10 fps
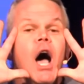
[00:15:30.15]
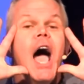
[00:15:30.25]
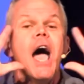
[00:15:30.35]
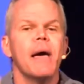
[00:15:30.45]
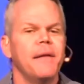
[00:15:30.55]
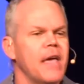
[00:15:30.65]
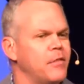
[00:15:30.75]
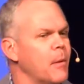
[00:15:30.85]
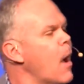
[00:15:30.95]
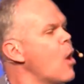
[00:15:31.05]
Well," and
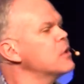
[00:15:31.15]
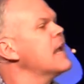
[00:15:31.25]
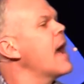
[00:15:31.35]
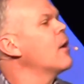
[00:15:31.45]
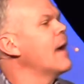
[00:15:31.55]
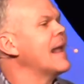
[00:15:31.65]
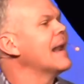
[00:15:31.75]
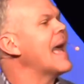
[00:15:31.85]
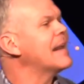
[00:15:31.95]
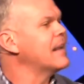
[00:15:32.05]
the motorcycle had
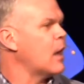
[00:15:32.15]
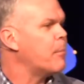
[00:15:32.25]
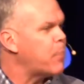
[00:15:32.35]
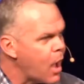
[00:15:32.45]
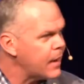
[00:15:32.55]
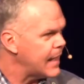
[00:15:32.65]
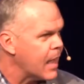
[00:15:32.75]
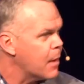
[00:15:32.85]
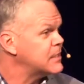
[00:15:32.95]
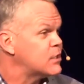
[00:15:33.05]
landed upon
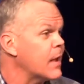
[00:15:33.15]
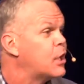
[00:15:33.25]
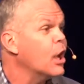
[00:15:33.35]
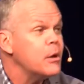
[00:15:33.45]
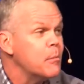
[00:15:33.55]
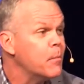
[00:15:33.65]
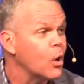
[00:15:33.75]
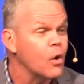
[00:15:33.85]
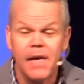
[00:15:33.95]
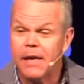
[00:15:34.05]
him, and so he couldn't
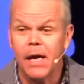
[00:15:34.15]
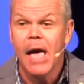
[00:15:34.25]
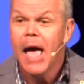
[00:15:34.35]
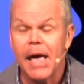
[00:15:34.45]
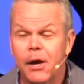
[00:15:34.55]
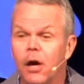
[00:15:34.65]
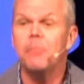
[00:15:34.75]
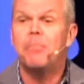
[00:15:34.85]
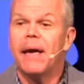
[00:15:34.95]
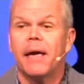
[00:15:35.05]
move. He
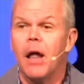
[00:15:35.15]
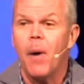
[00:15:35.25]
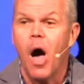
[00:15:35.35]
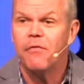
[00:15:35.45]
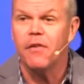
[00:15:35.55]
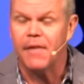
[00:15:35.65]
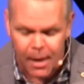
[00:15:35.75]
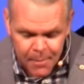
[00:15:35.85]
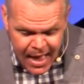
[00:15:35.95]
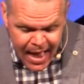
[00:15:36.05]
couldn't pick it up off of
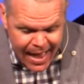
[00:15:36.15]
him.